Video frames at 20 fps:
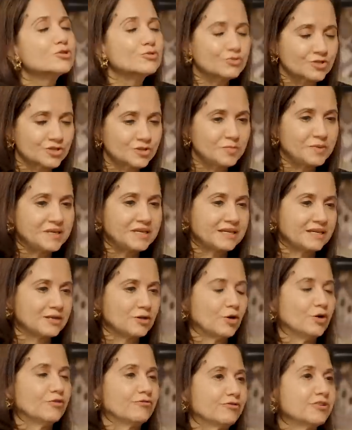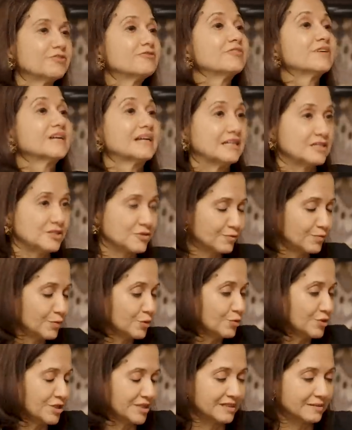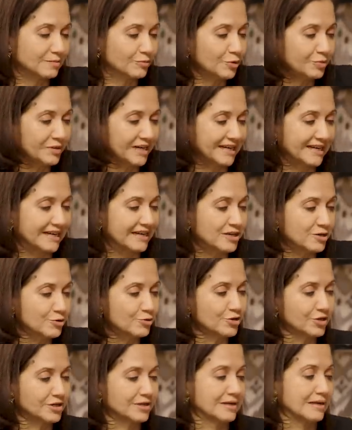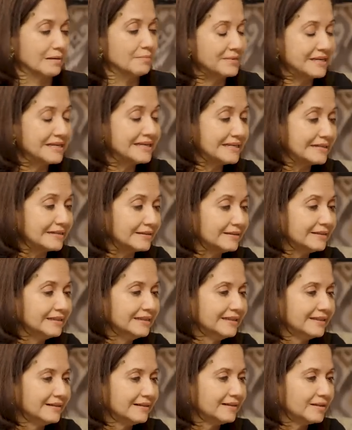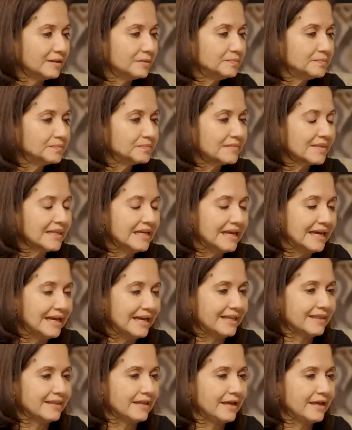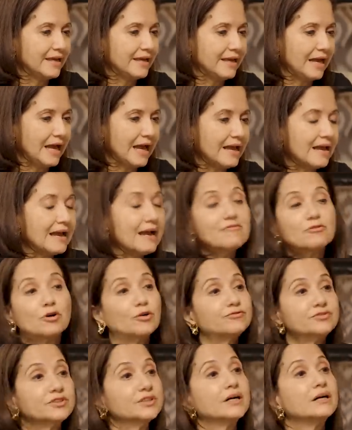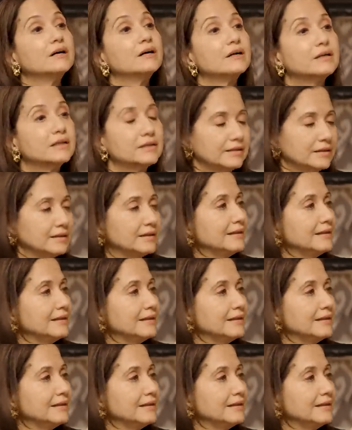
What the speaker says: you know, speaking of different kinds of beauty, and Bhumi, I'd like you to come in here. I've often heard